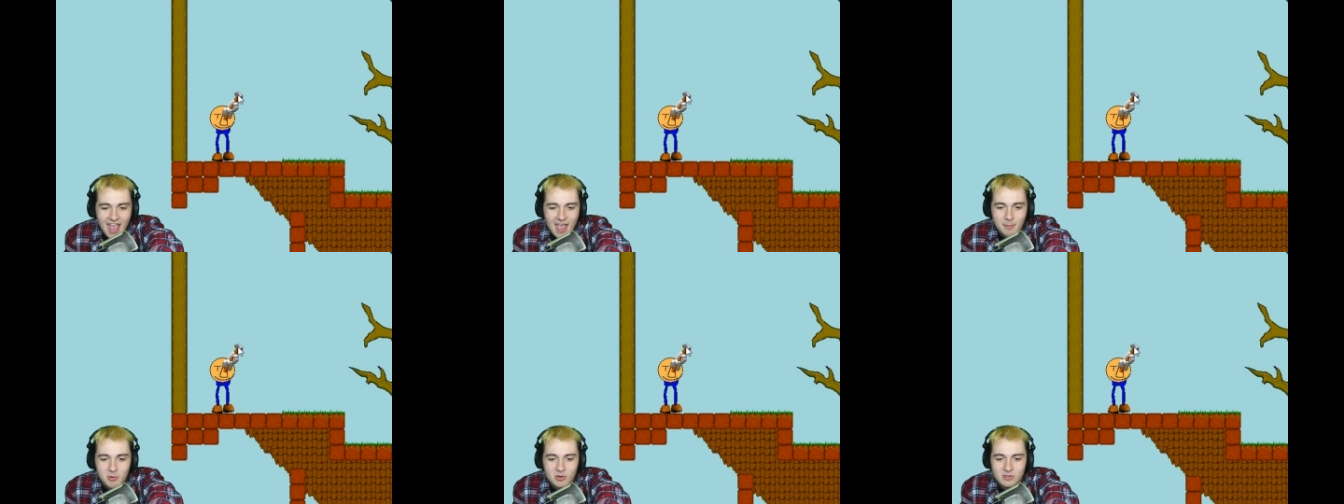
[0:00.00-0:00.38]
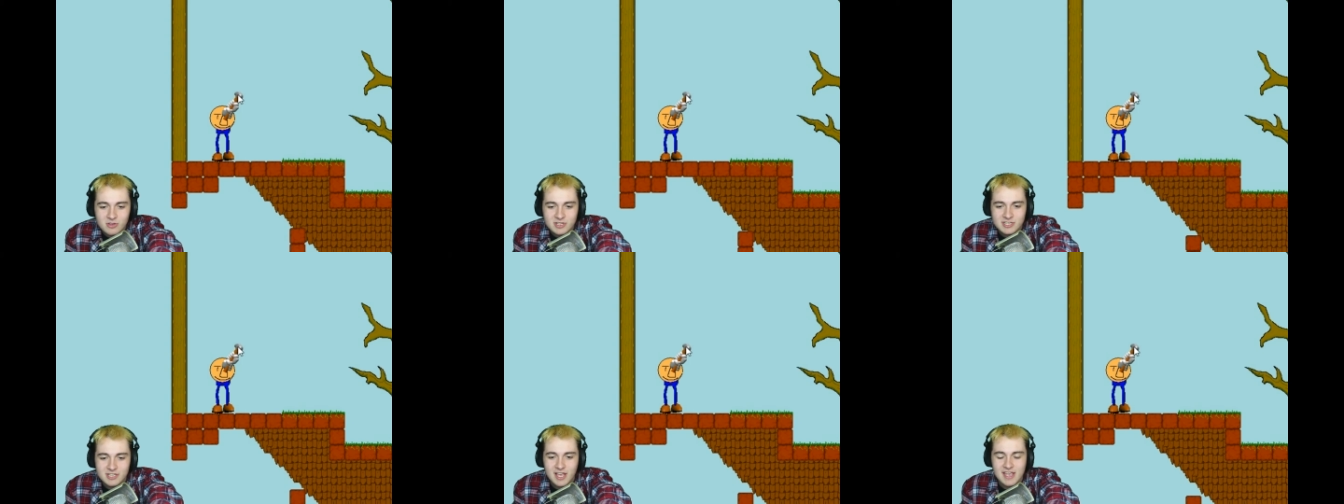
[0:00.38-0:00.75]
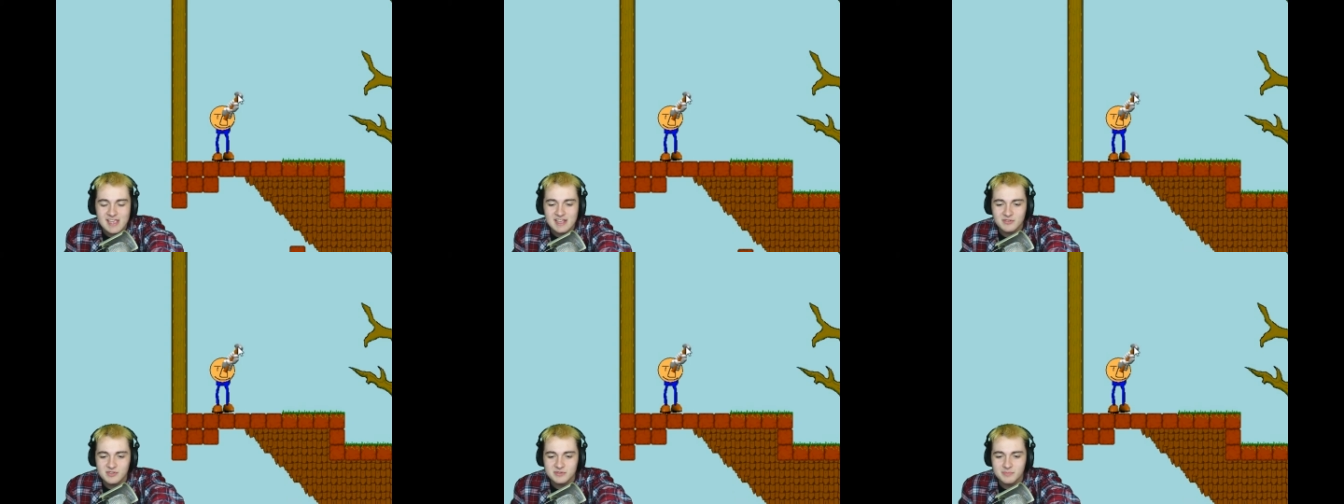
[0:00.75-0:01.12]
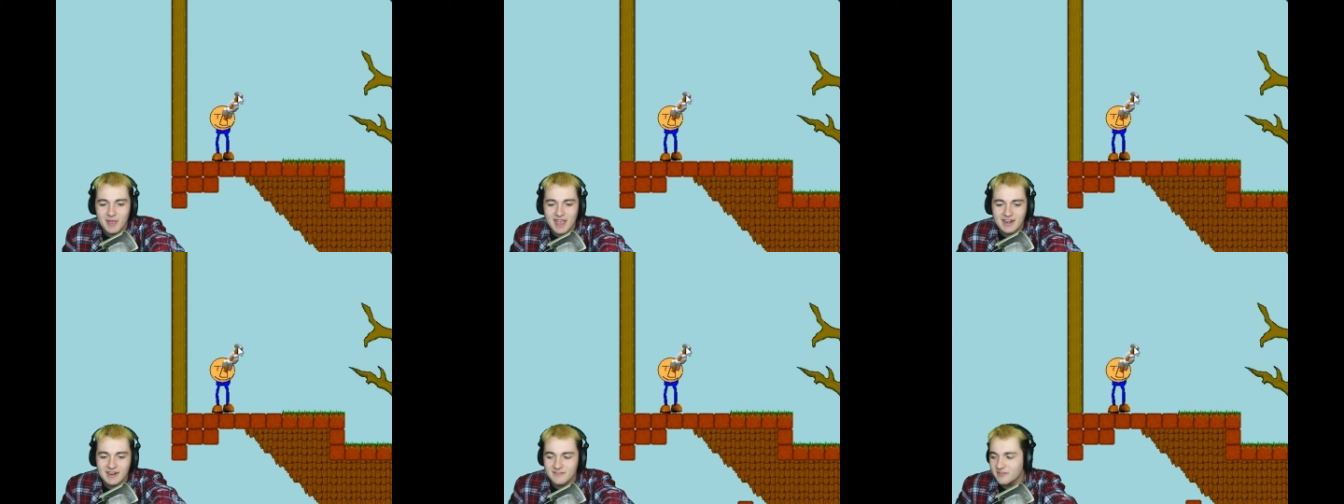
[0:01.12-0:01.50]
hammer looks like it was
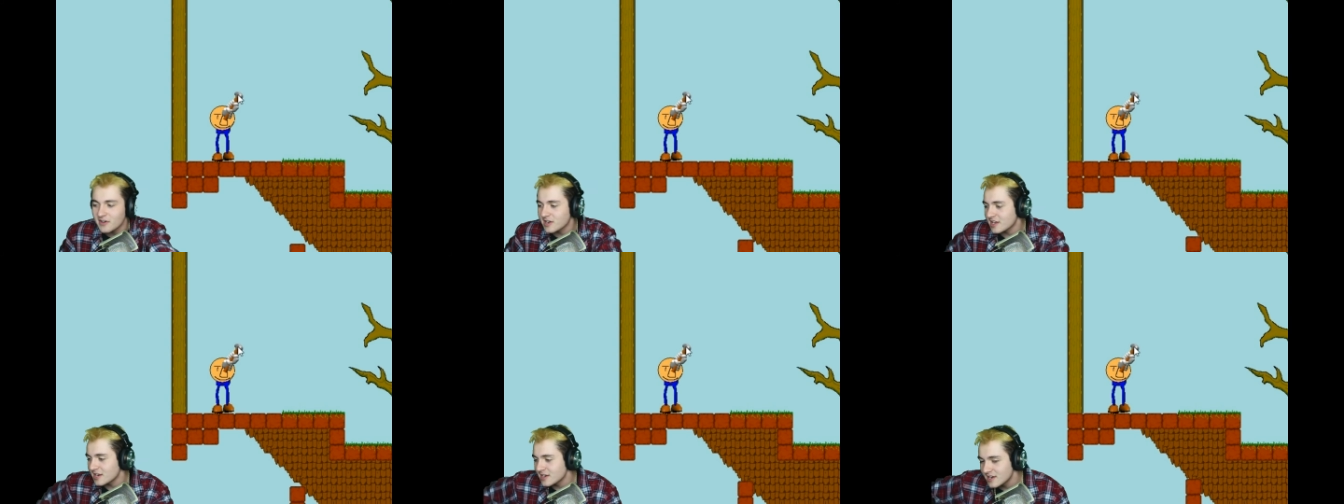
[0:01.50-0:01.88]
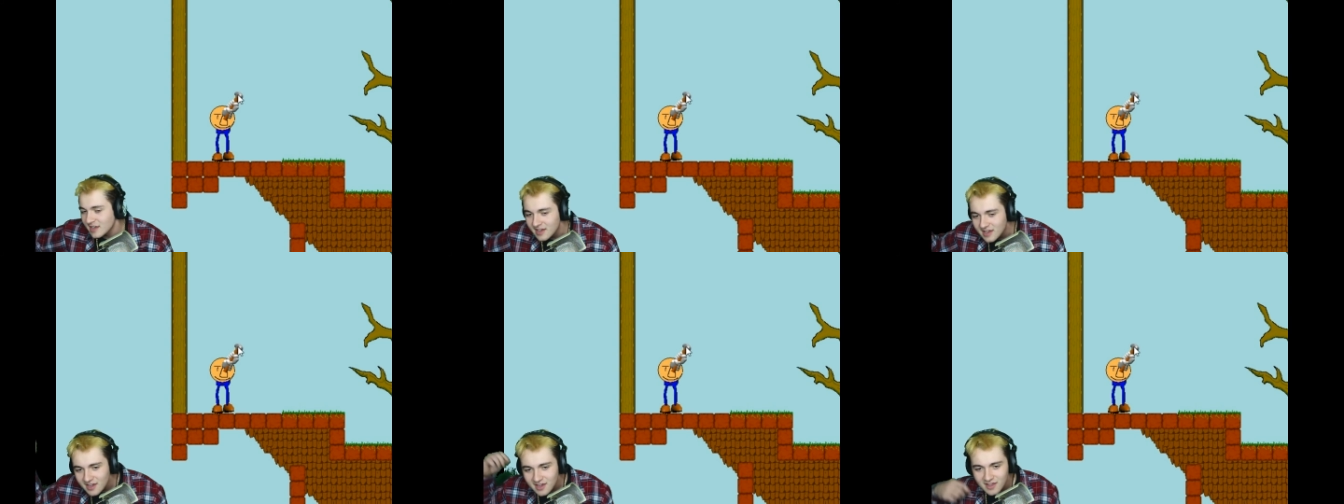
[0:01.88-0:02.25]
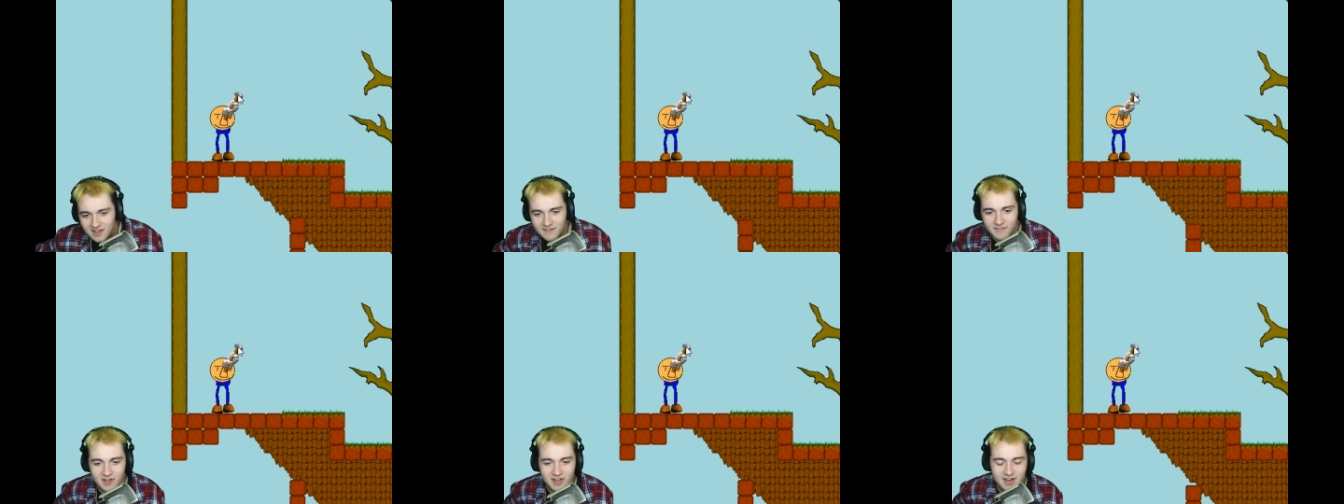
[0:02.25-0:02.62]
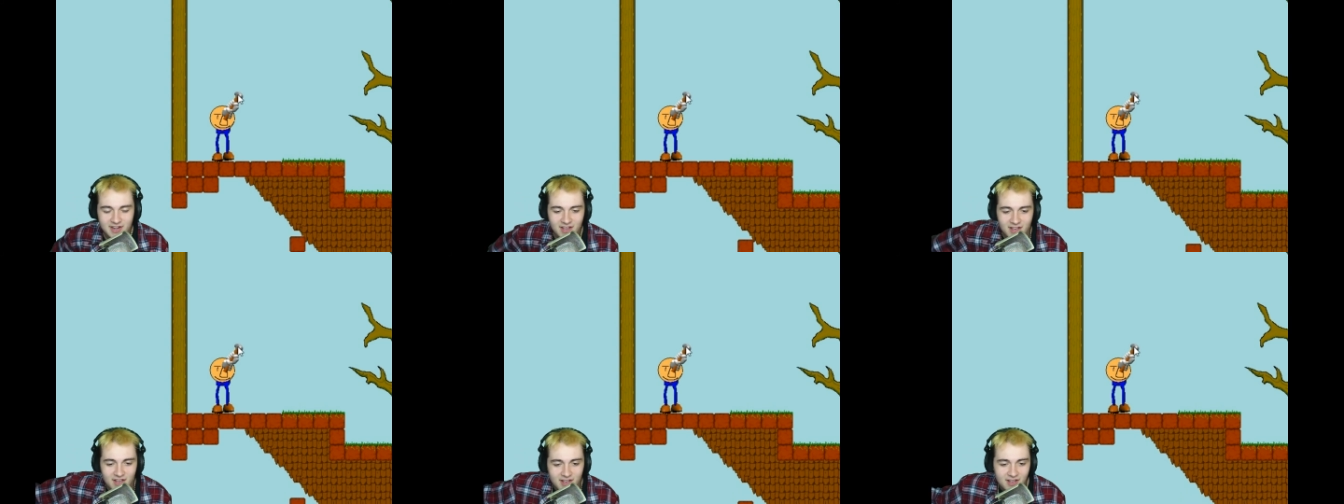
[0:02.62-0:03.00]
made in fucking,
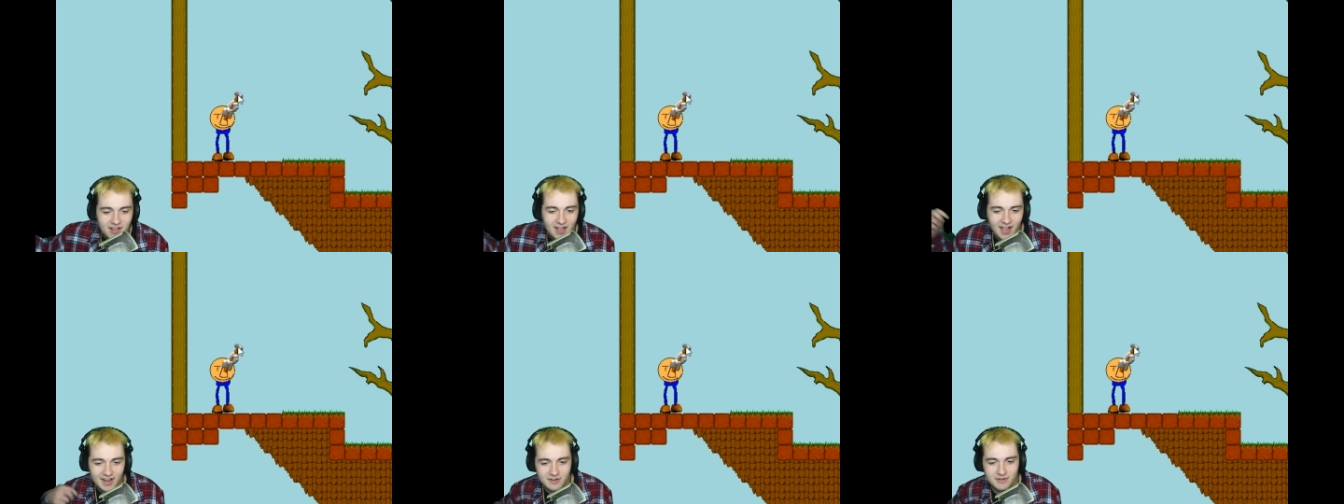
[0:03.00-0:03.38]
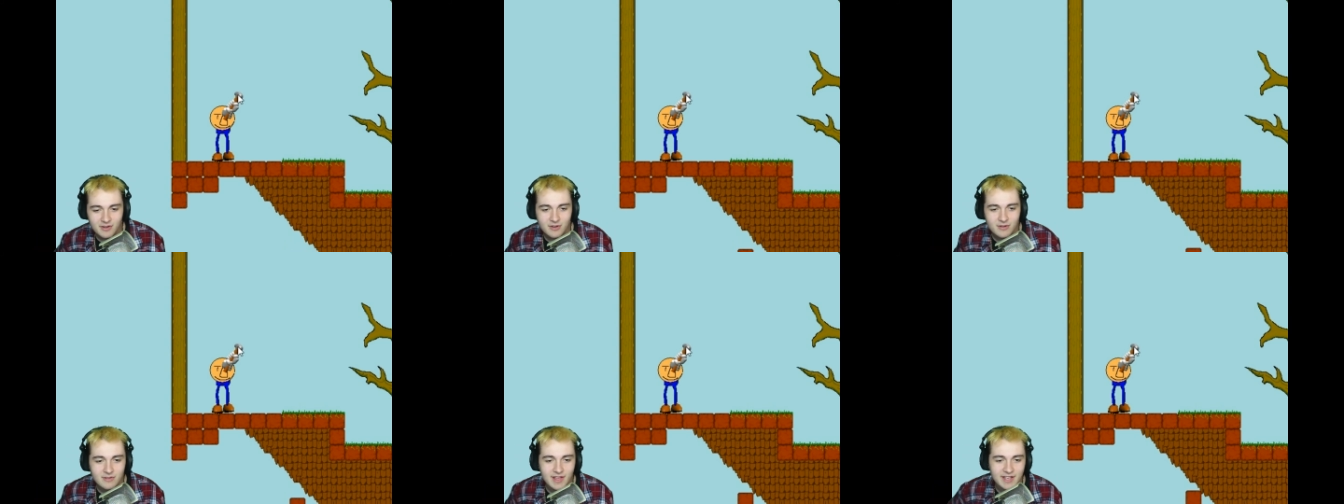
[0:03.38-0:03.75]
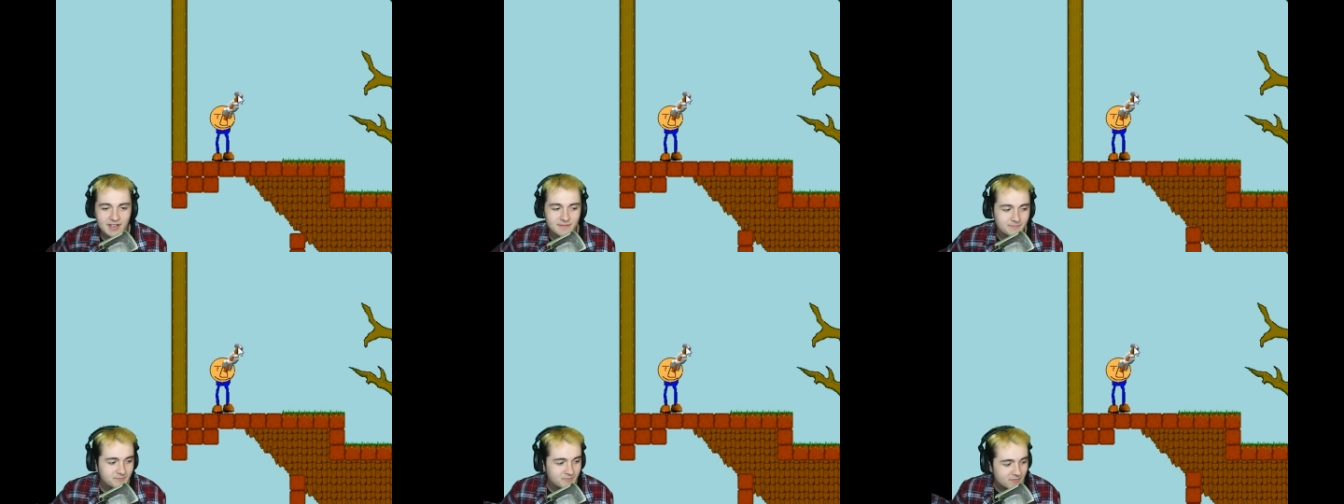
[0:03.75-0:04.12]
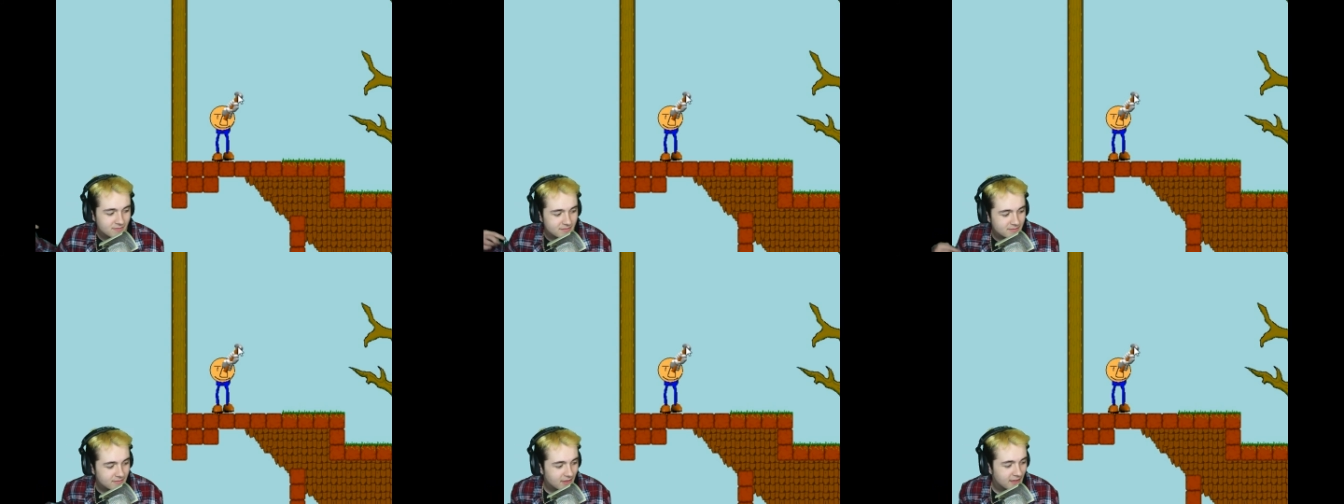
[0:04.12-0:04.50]
fucking, uh, I don't know, like a,
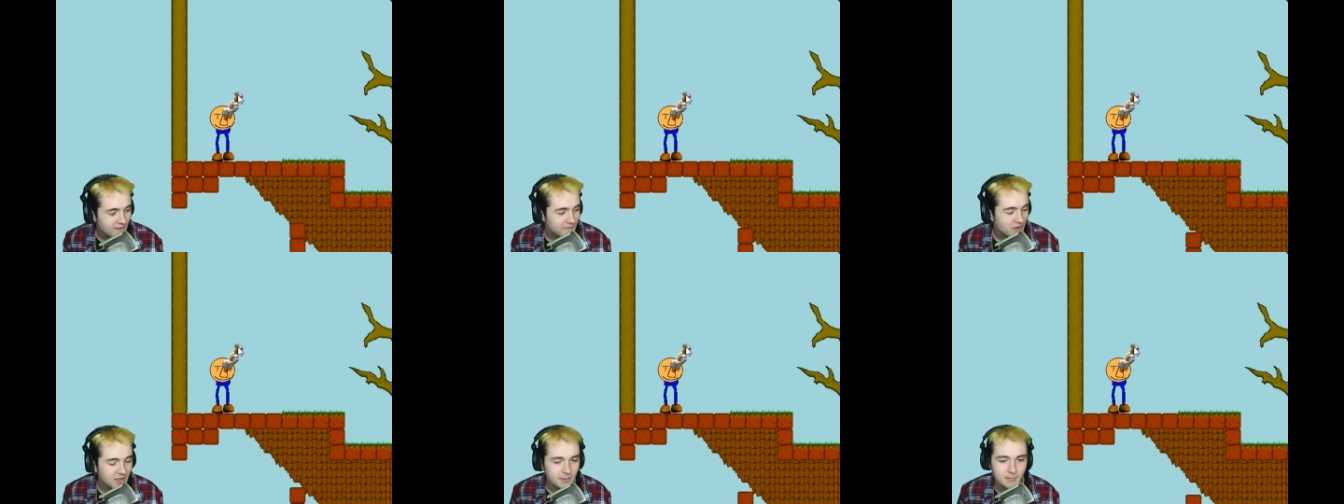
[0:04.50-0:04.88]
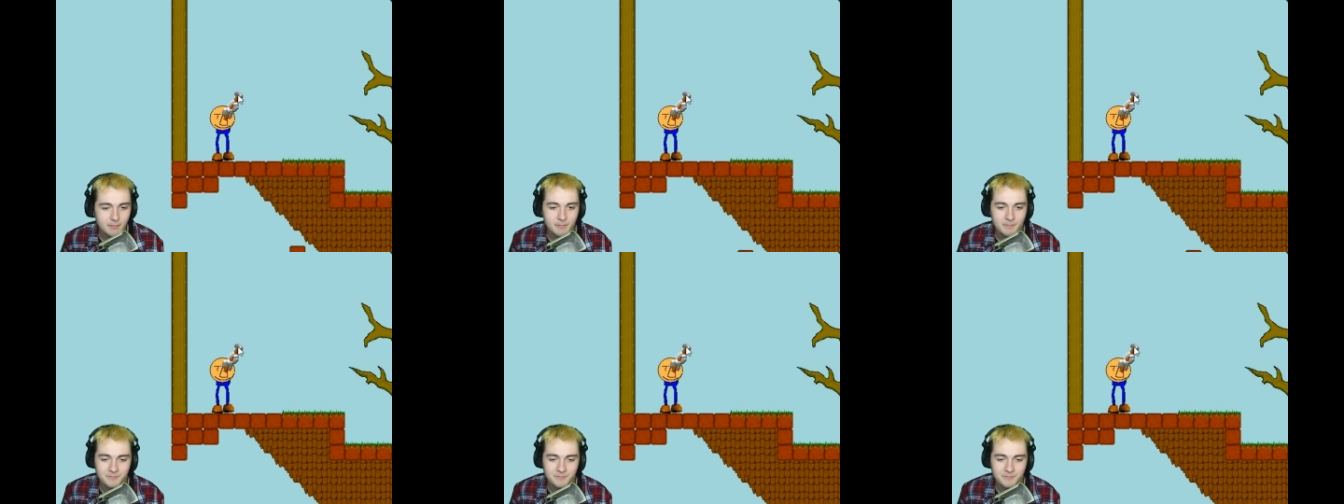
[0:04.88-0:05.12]
like a fucking.